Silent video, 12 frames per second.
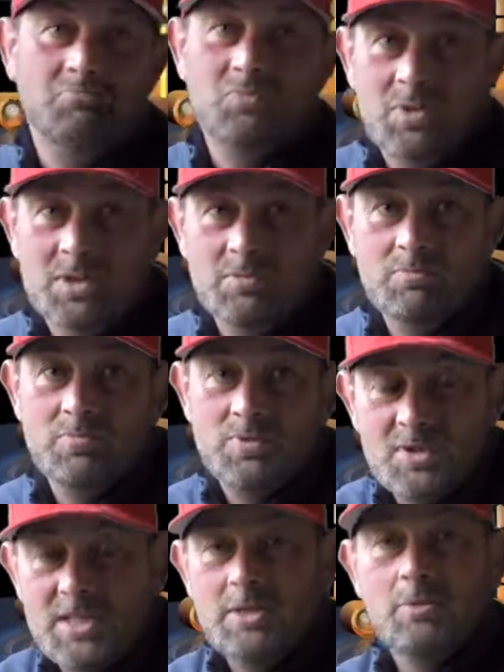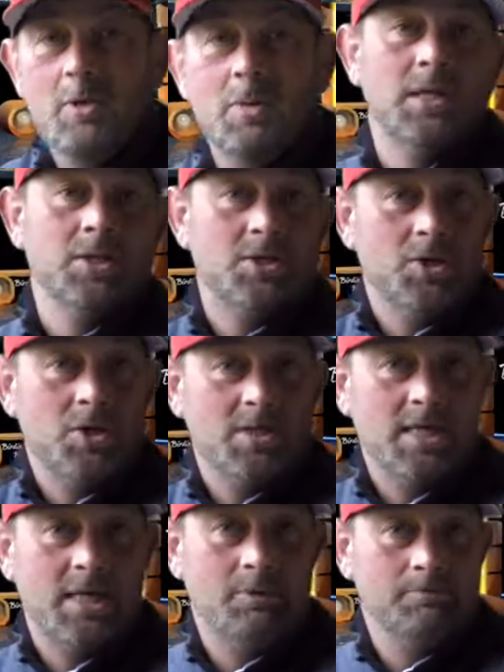We'll see what we can
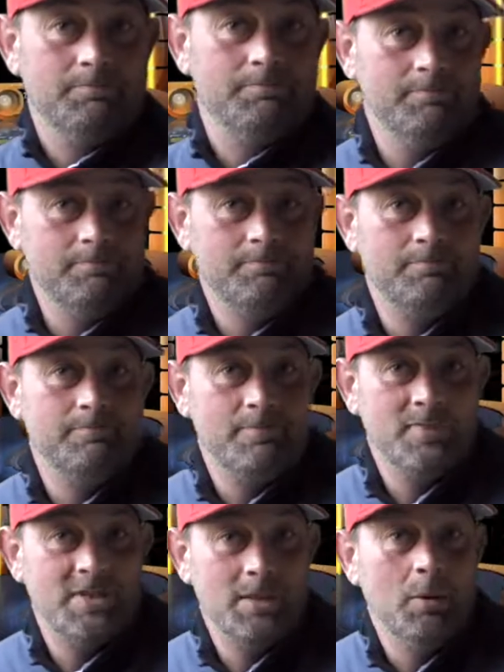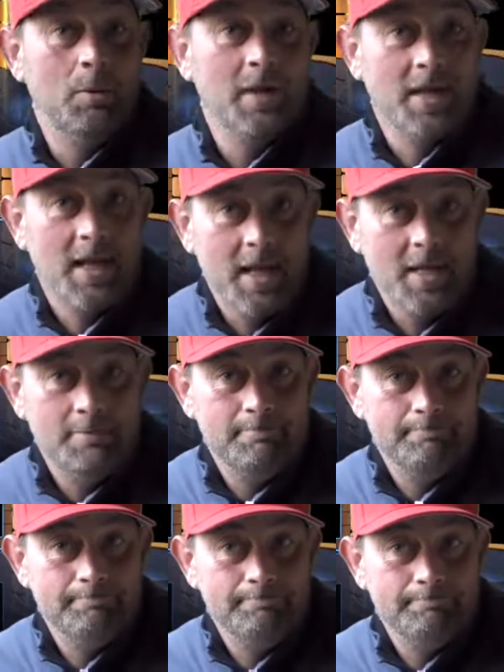sort out. See what we can get.
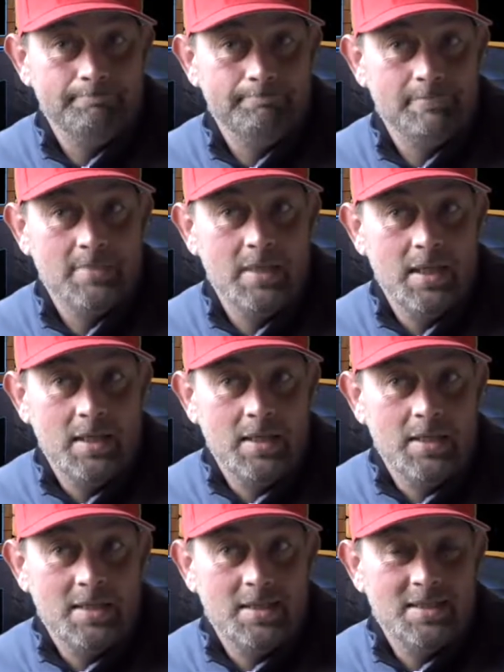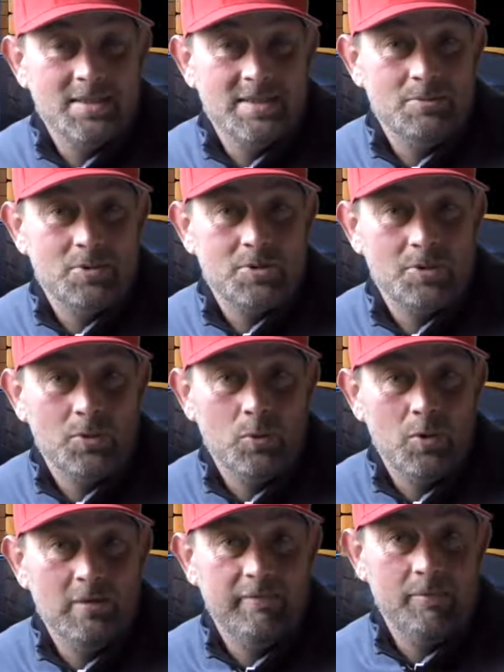See what's going to
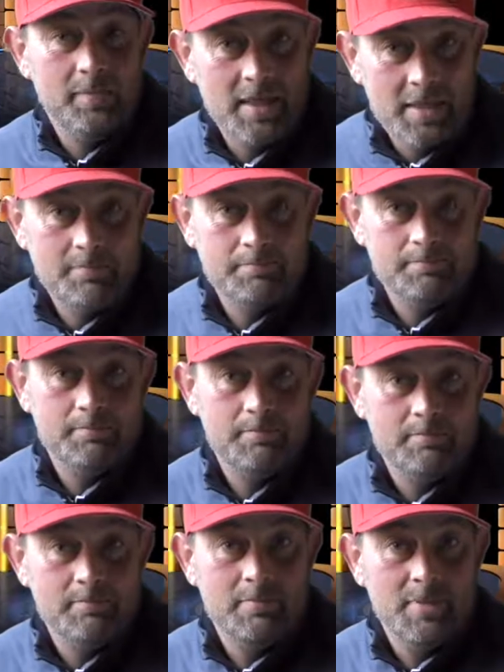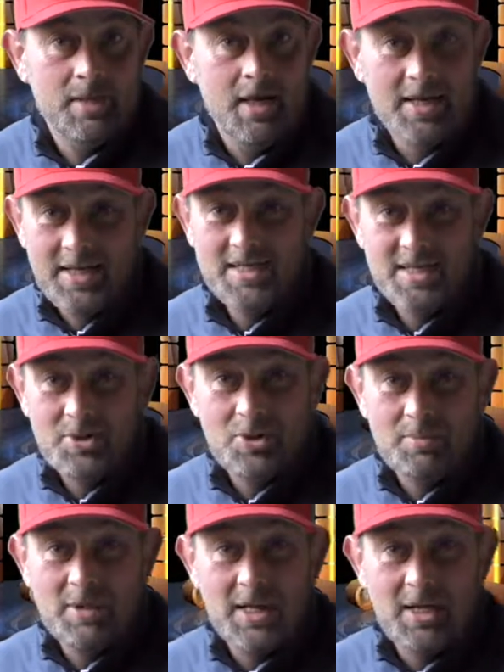work for me. And is it going
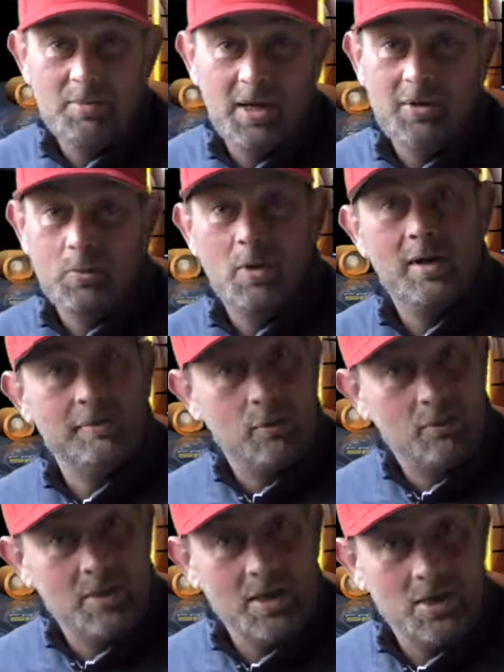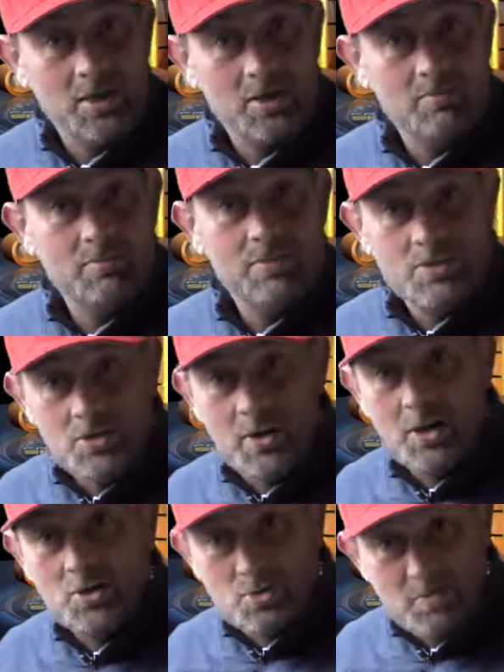to be any better than what I've already got? So
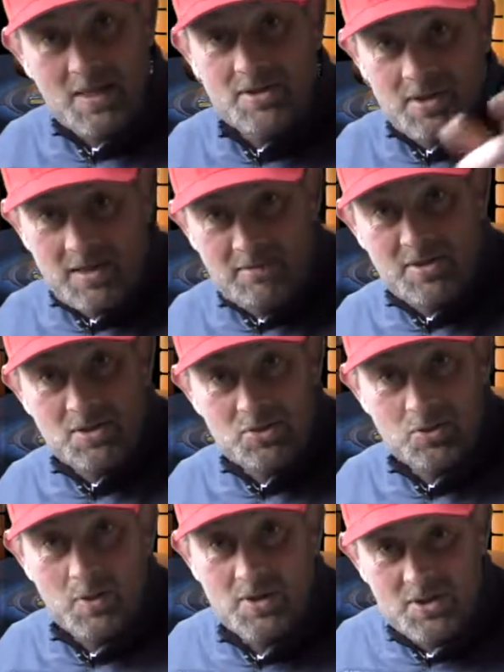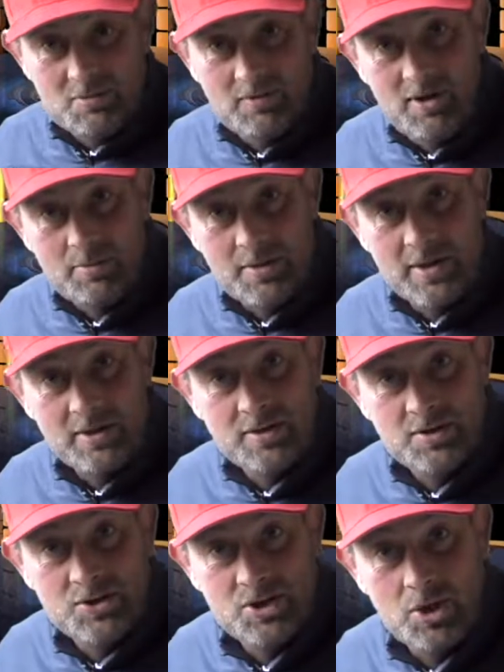that goes back to the original question right at the beginning of
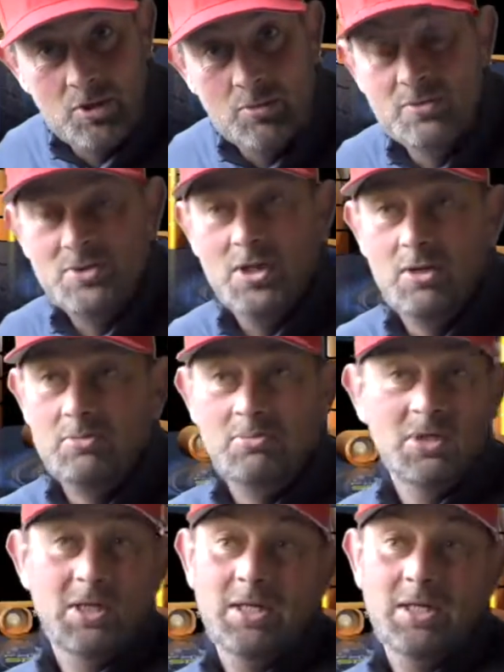the show. So